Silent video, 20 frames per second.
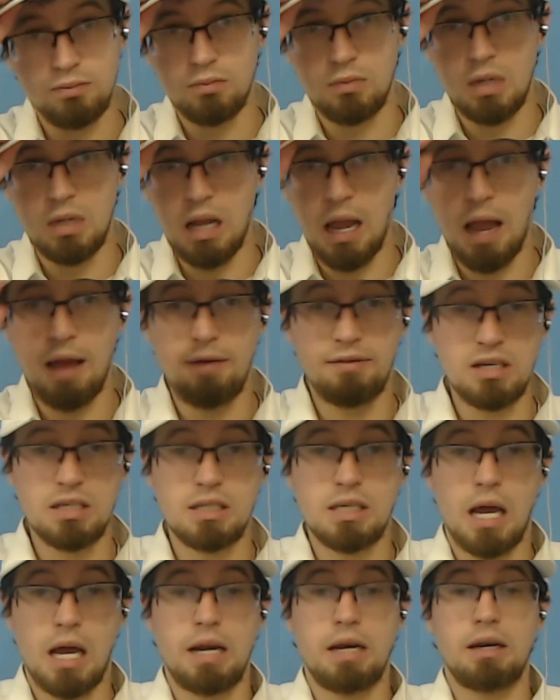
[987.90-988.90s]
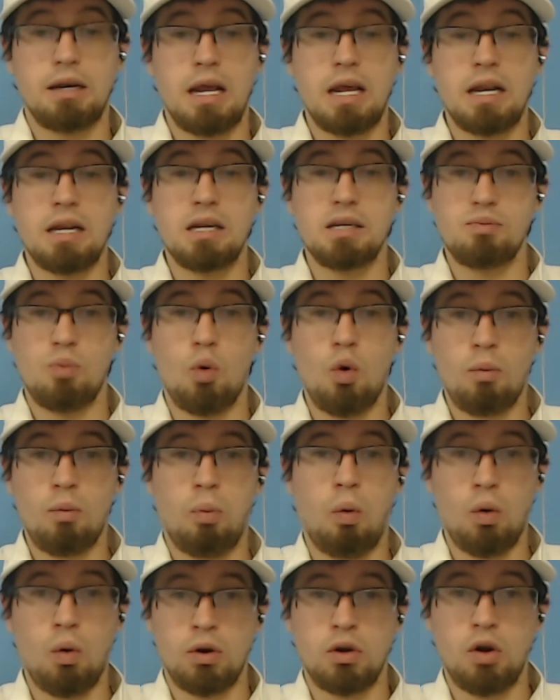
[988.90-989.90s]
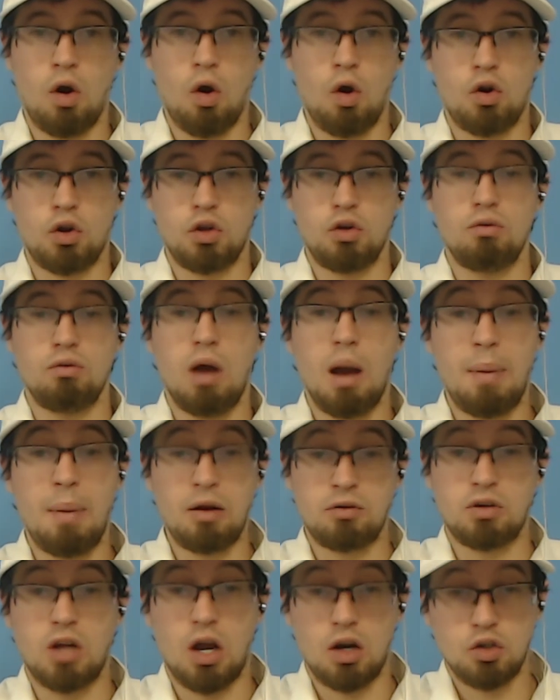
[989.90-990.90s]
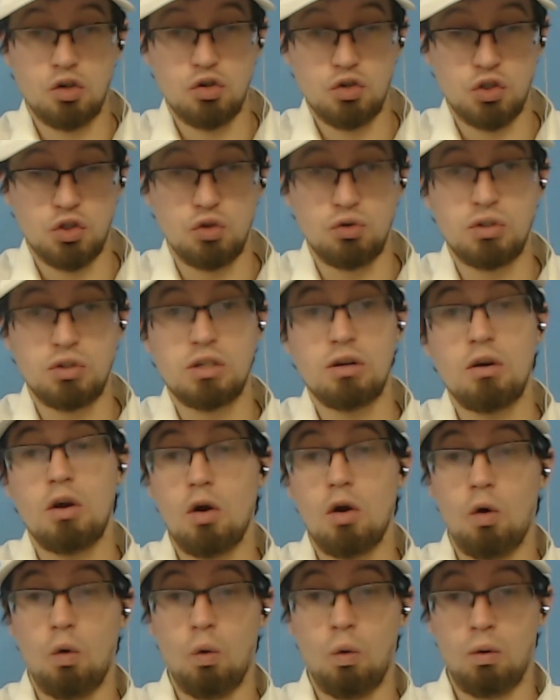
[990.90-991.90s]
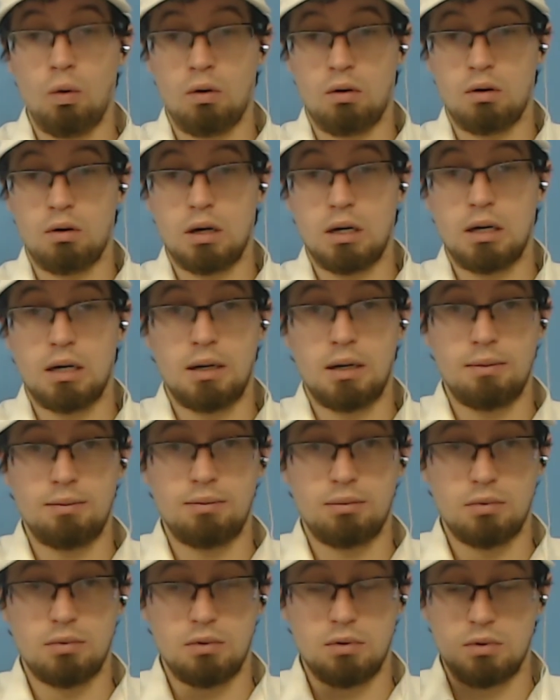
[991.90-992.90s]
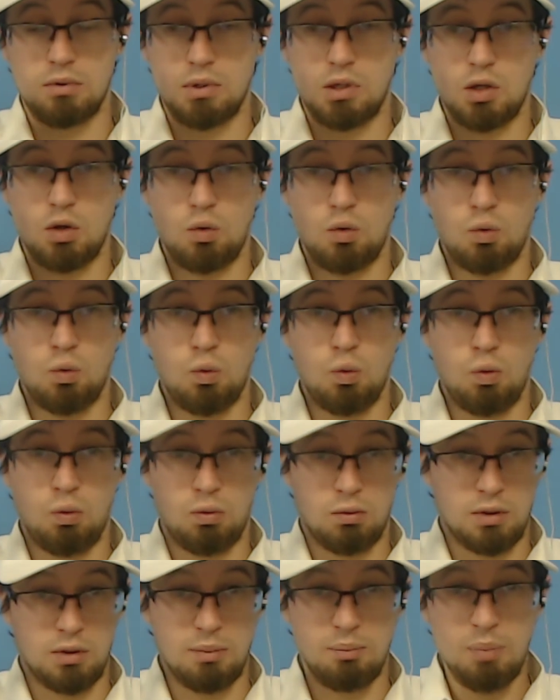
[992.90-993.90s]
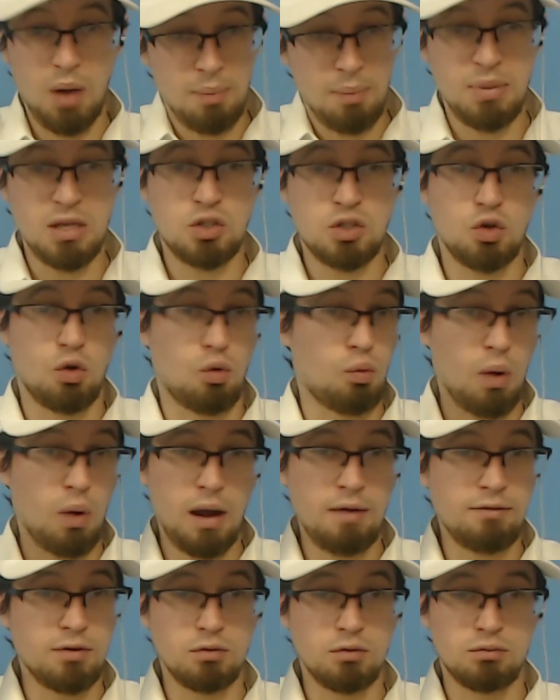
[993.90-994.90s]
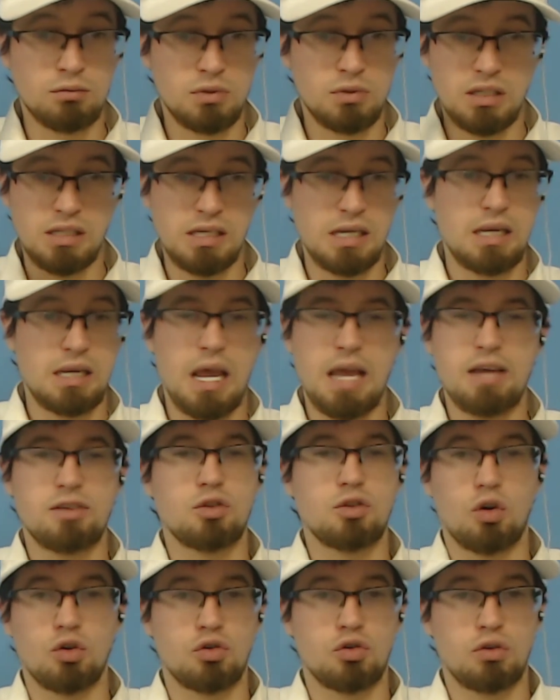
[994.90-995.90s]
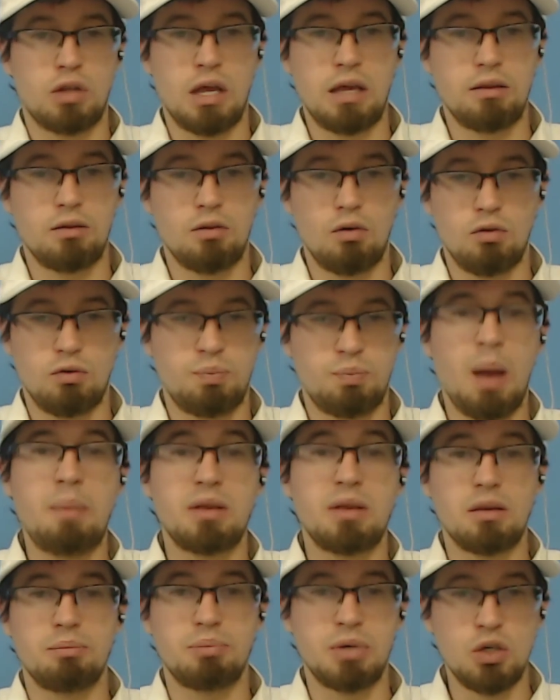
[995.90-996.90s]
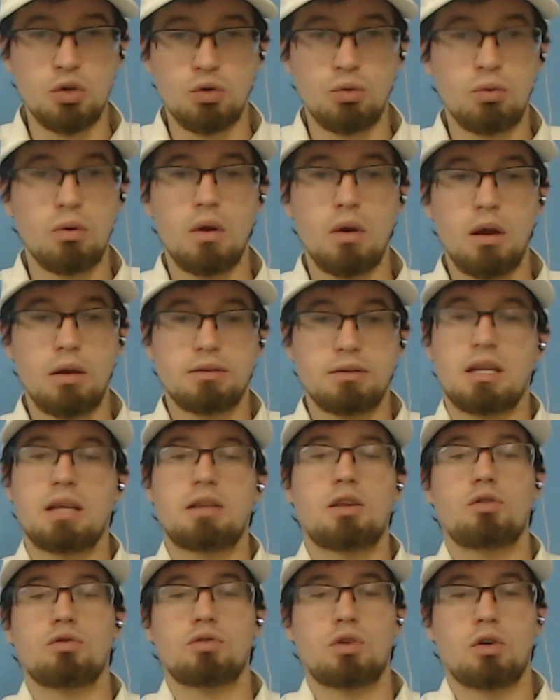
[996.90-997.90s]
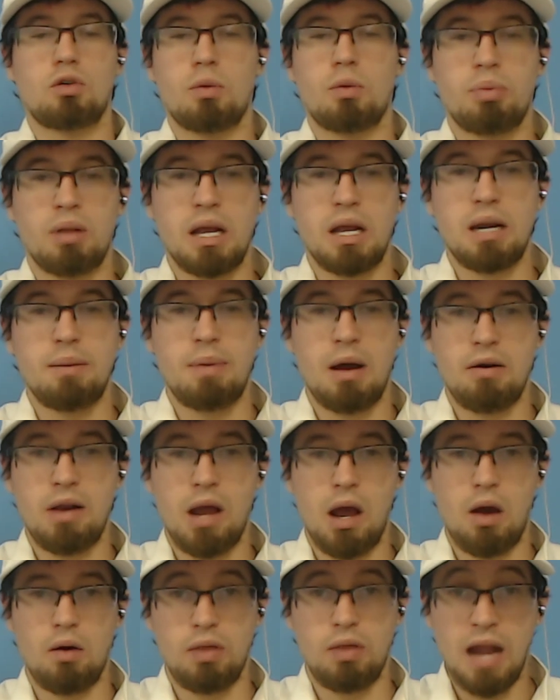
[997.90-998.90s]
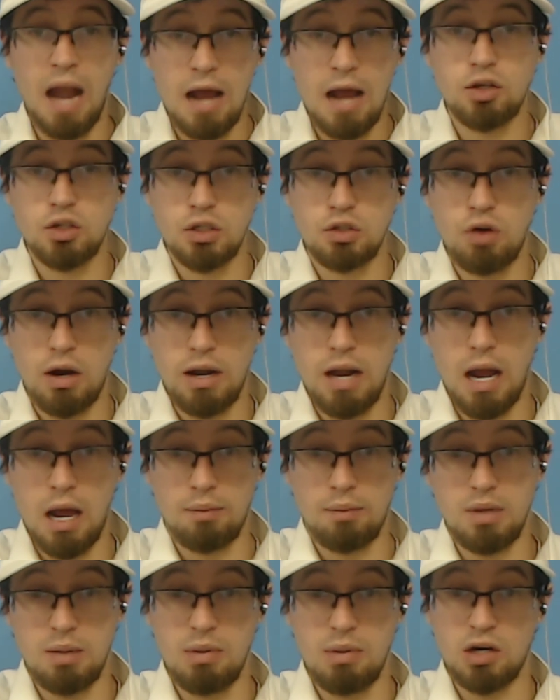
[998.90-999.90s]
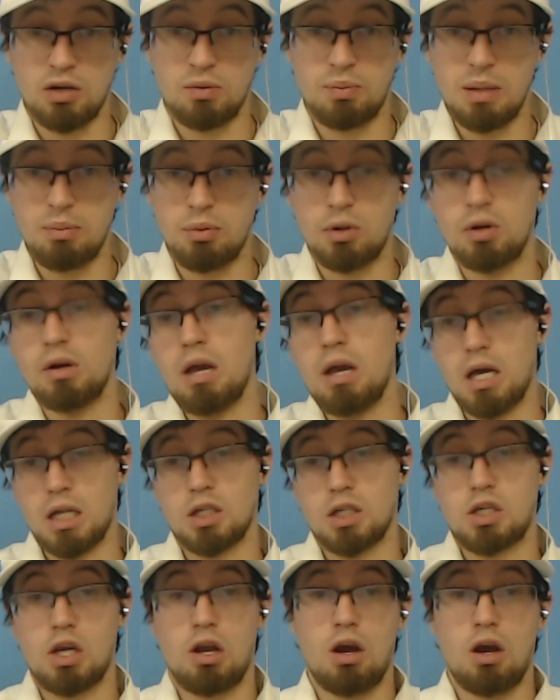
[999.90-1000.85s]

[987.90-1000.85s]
have decided it is more important to argue about Dr. Seuss or the Muppets or whatever cancel culture thing or Pepe Le Pew that they're complaining about now than actually trying to help the American people. And they'll say,